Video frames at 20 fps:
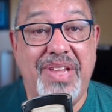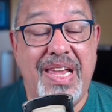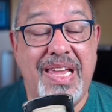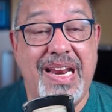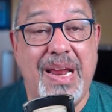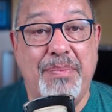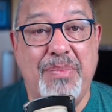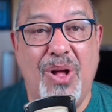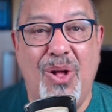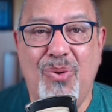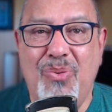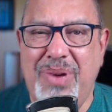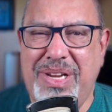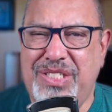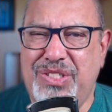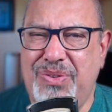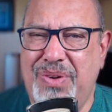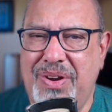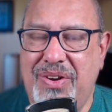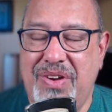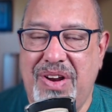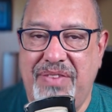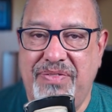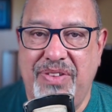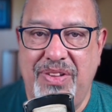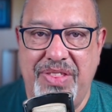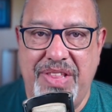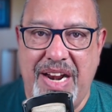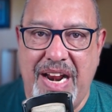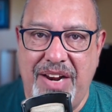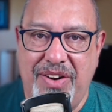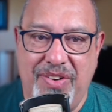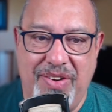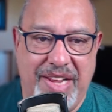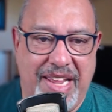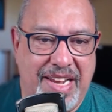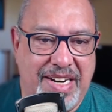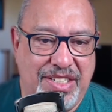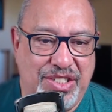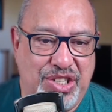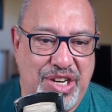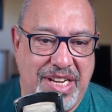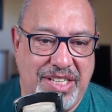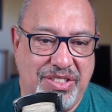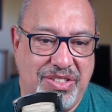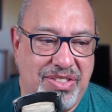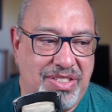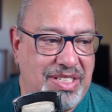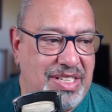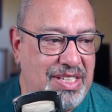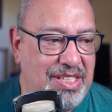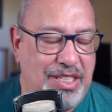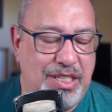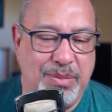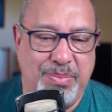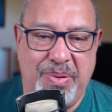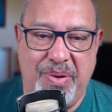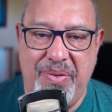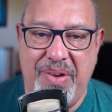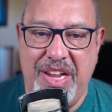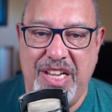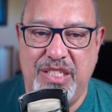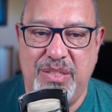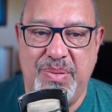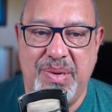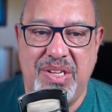And I'm always regretful that I don't get a chance to see these parades,